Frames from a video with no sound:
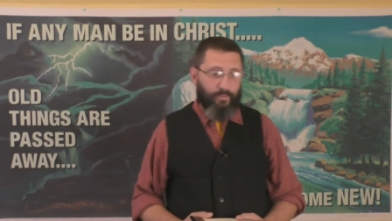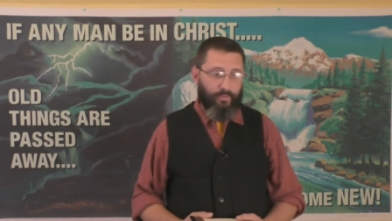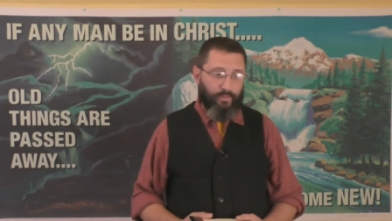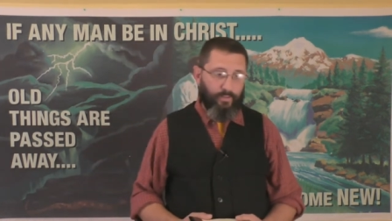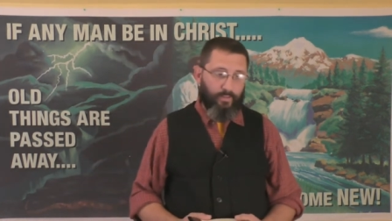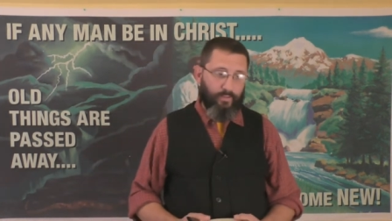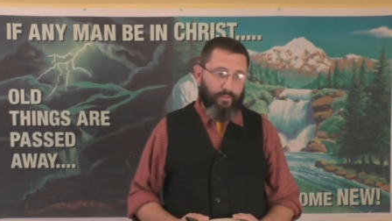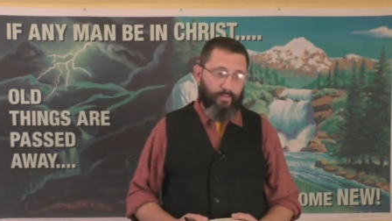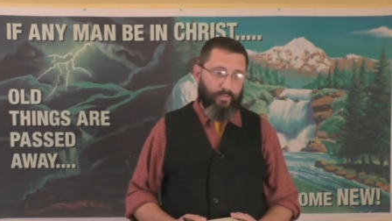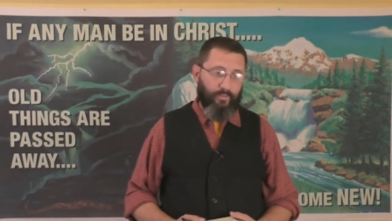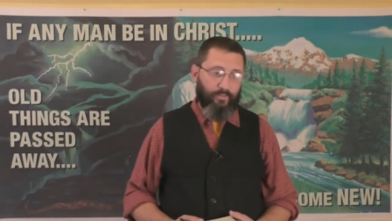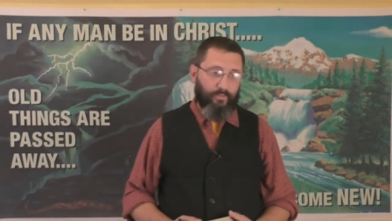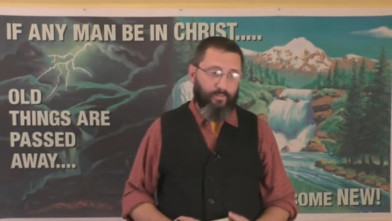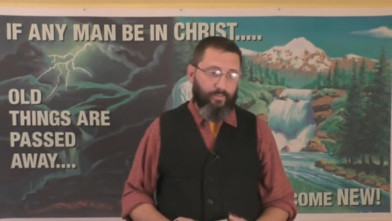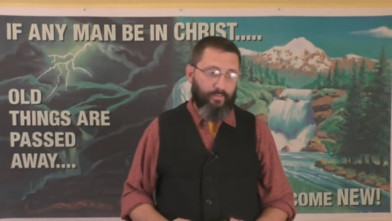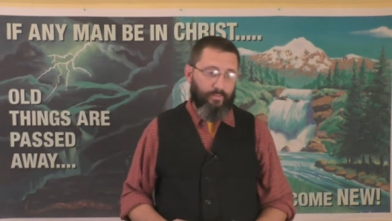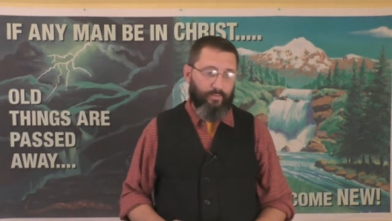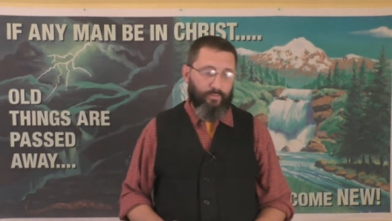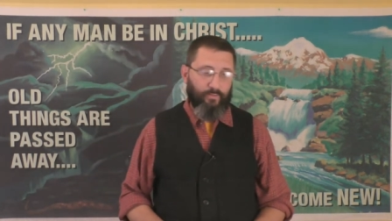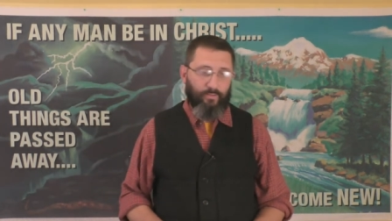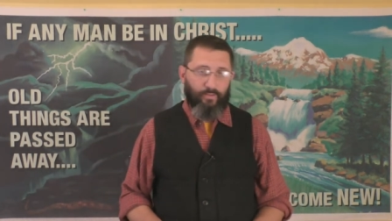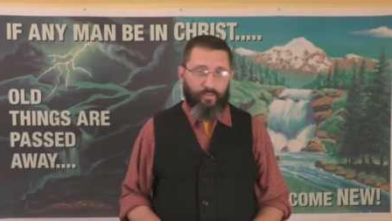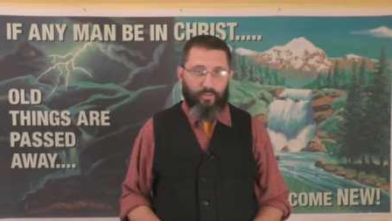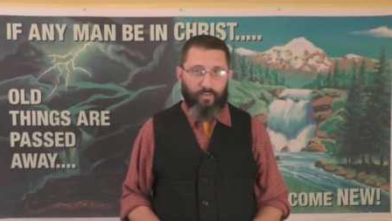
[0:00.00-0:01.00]
Uh,
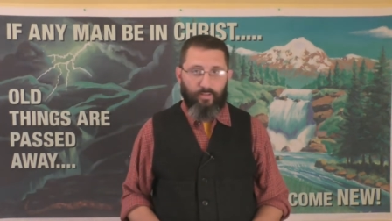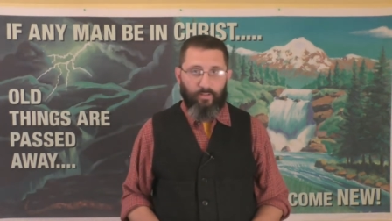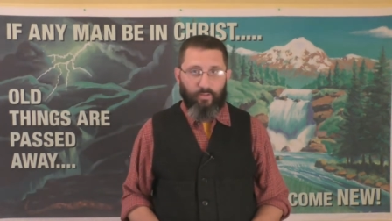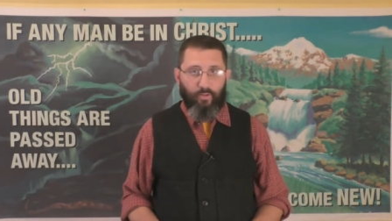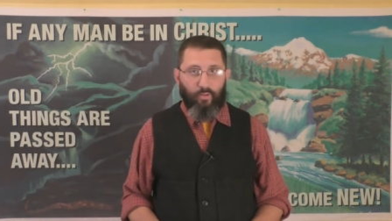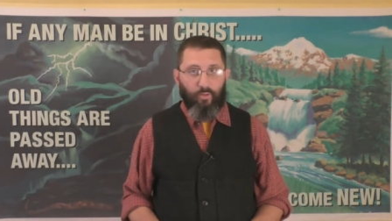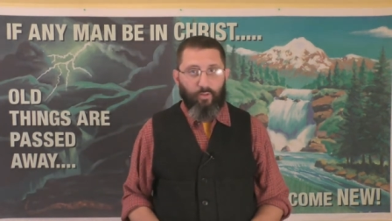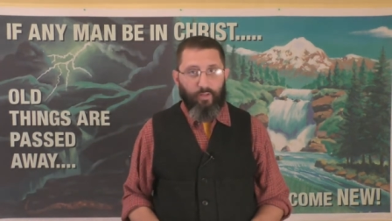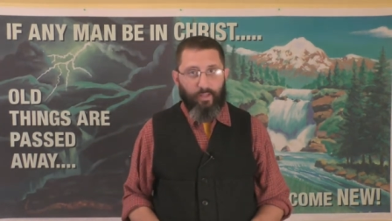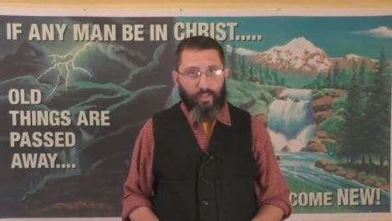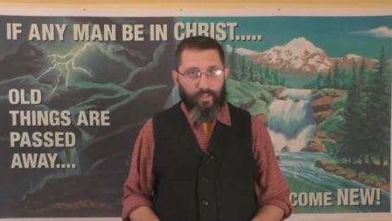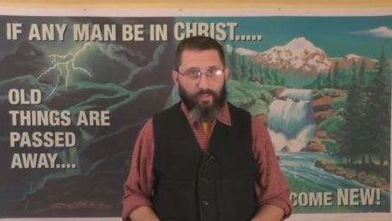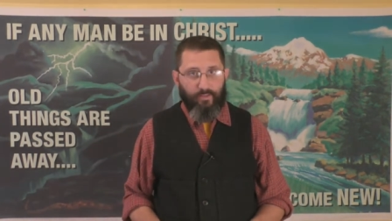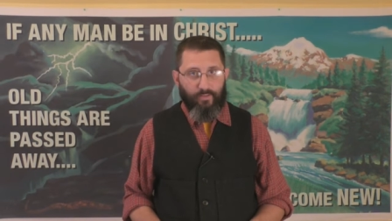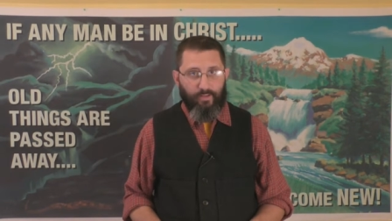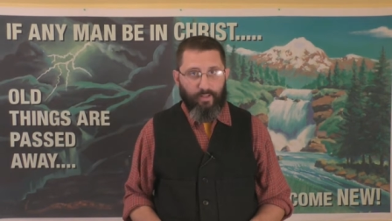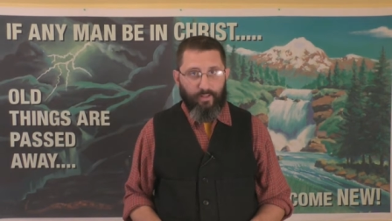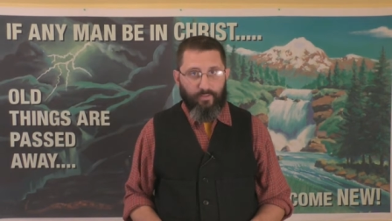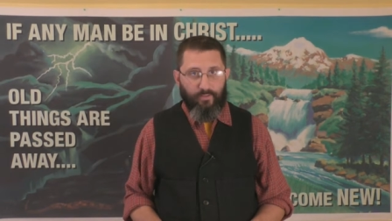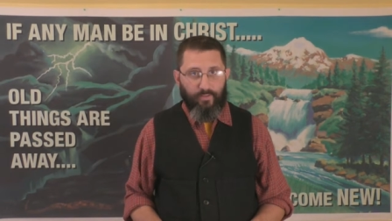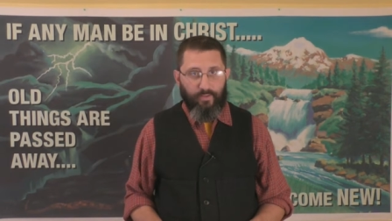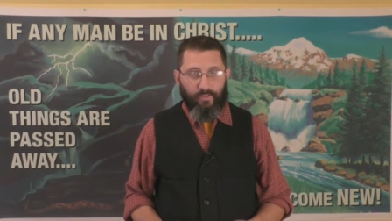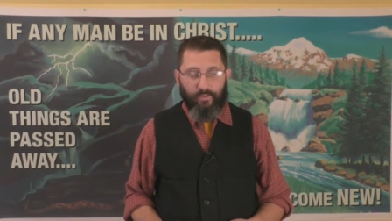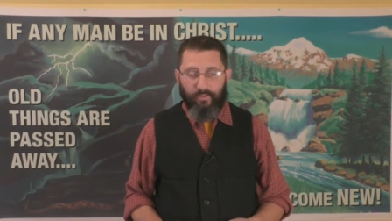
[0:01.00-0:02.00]
there was a whole lot of
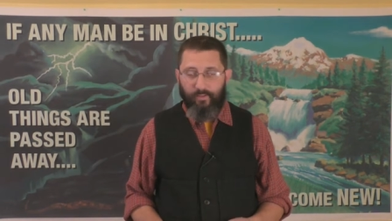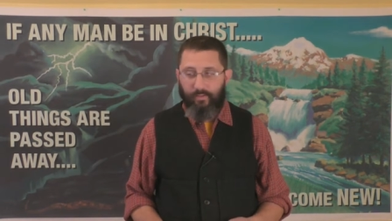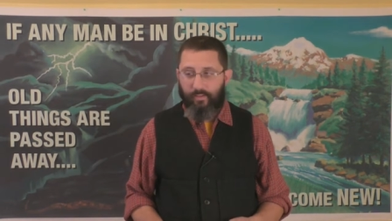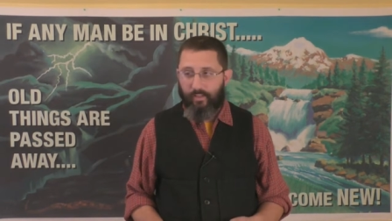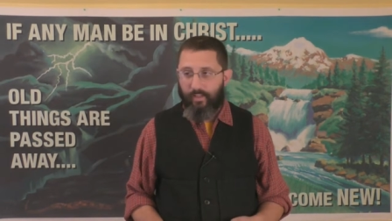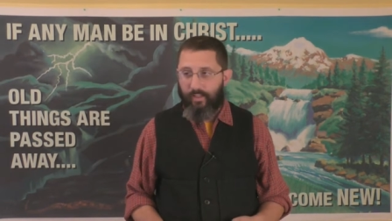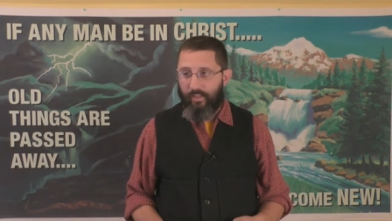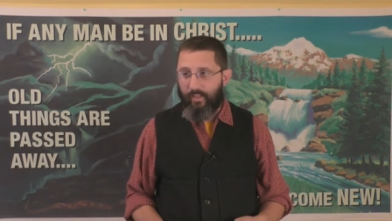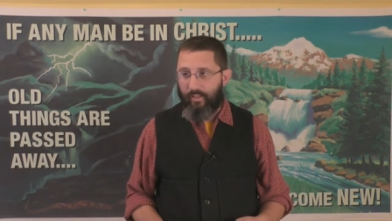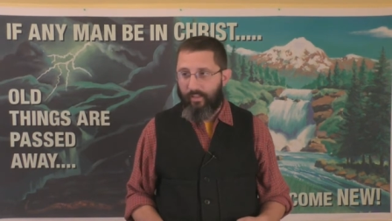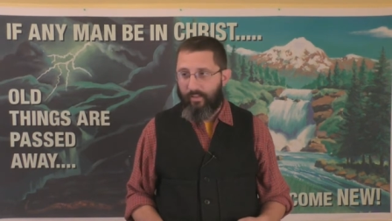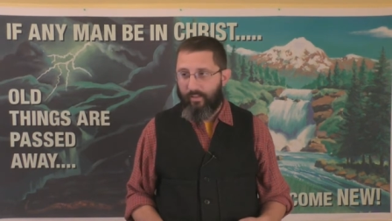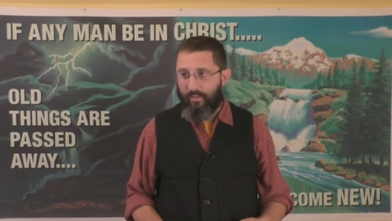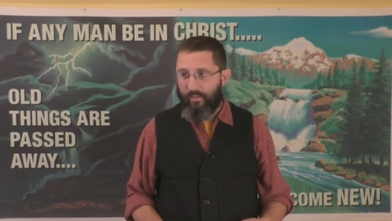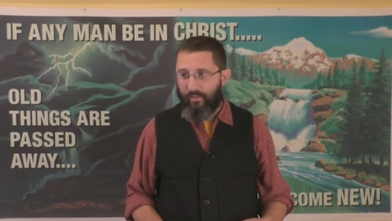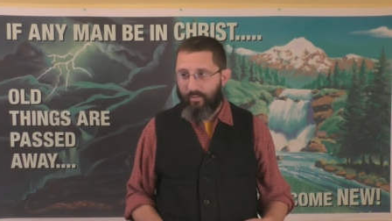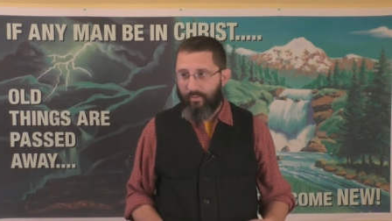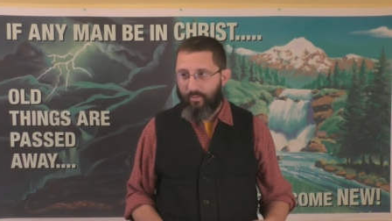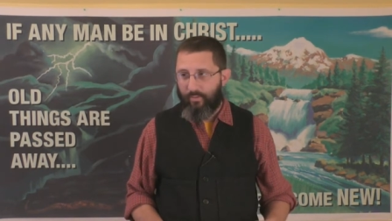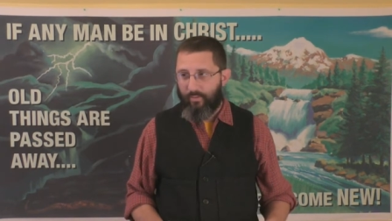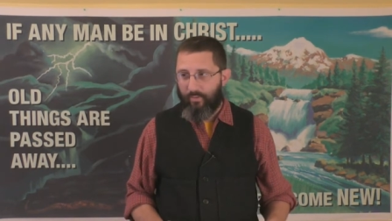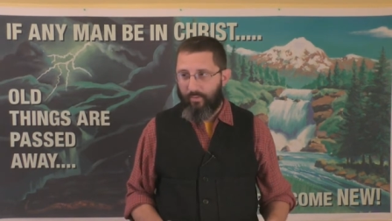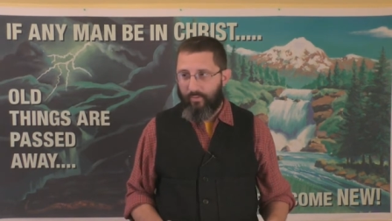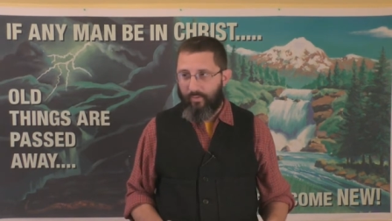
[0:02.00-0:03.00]
driving, and uh,
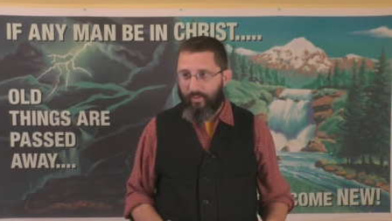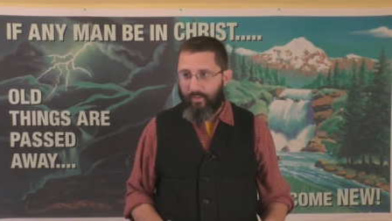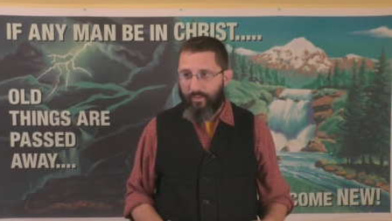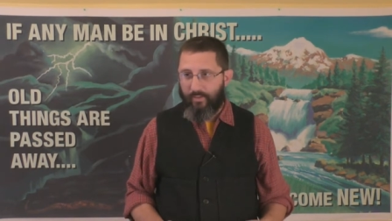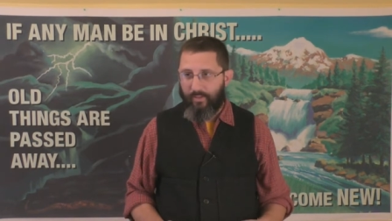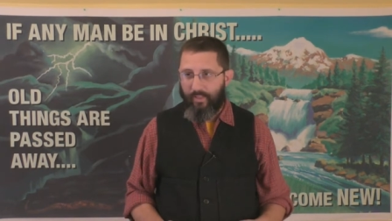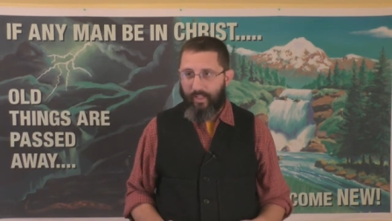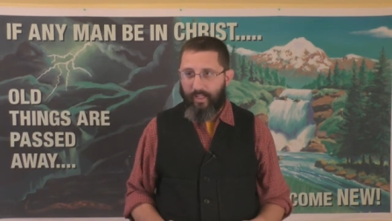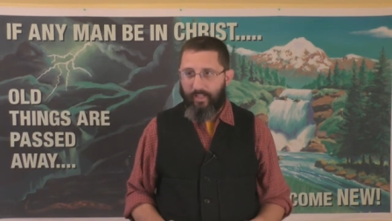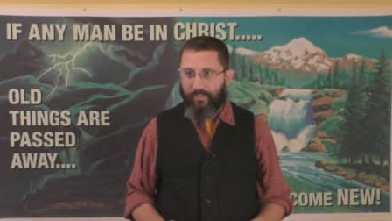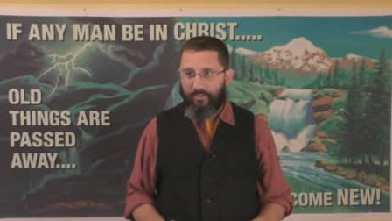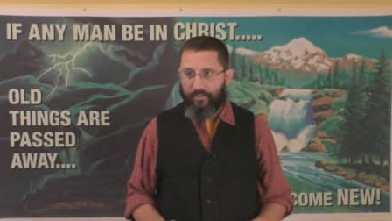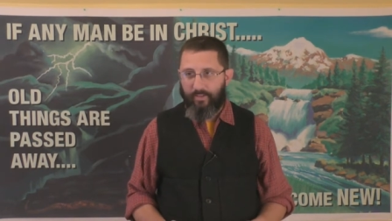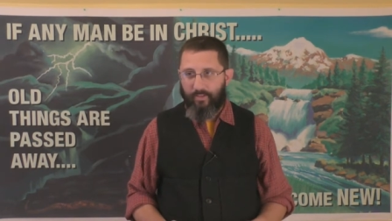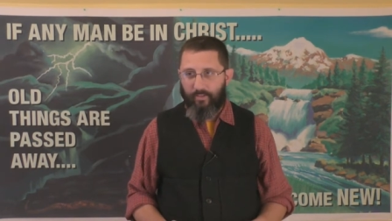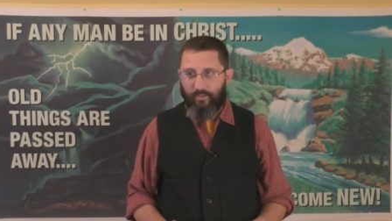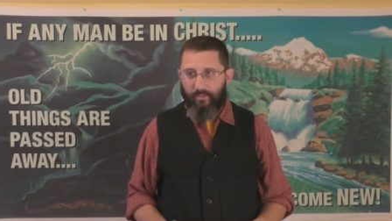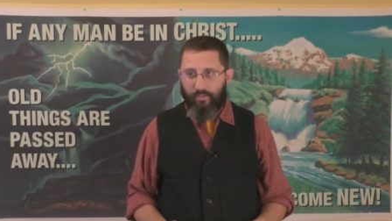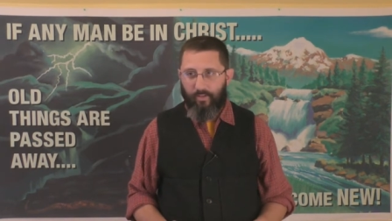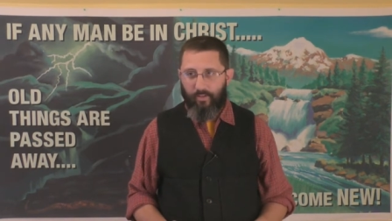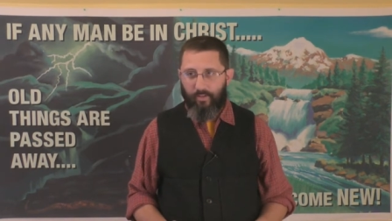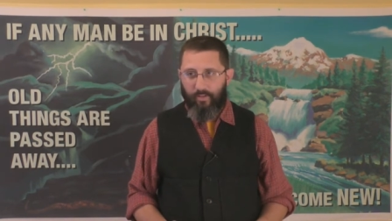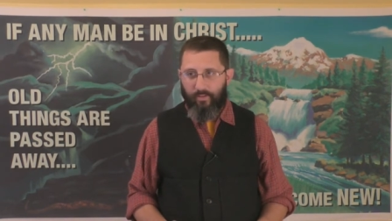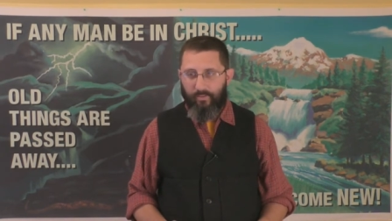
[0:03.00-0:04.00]
of course, very taxing
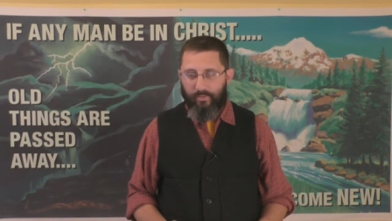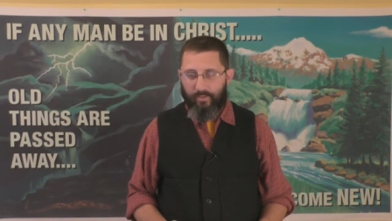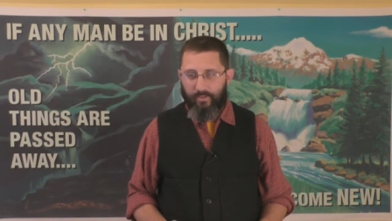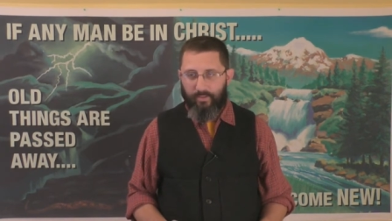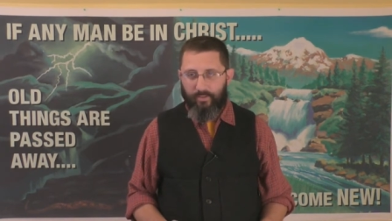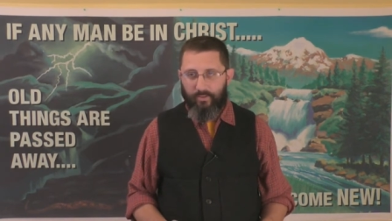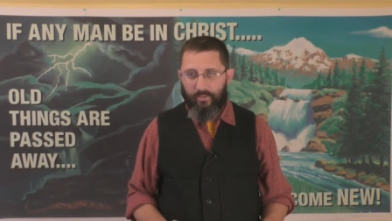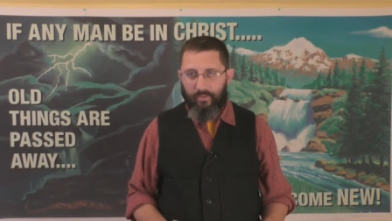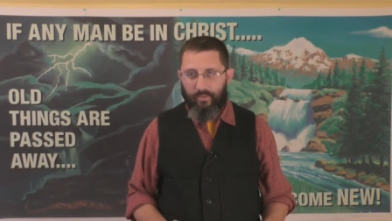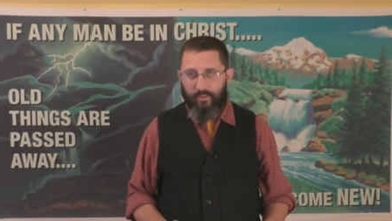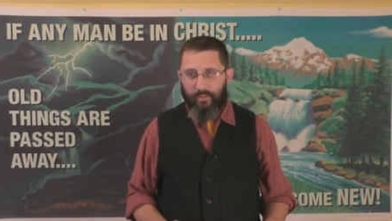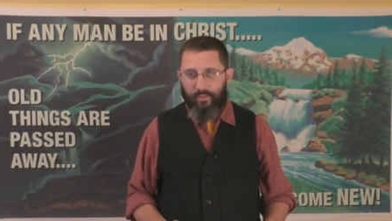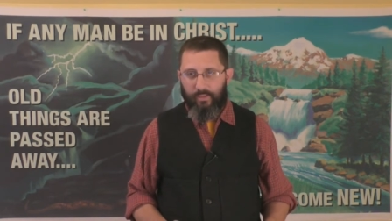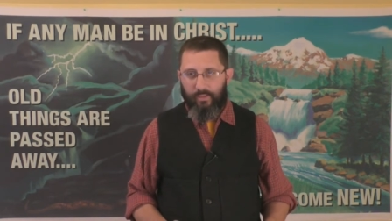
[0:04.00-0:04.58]
on all of us.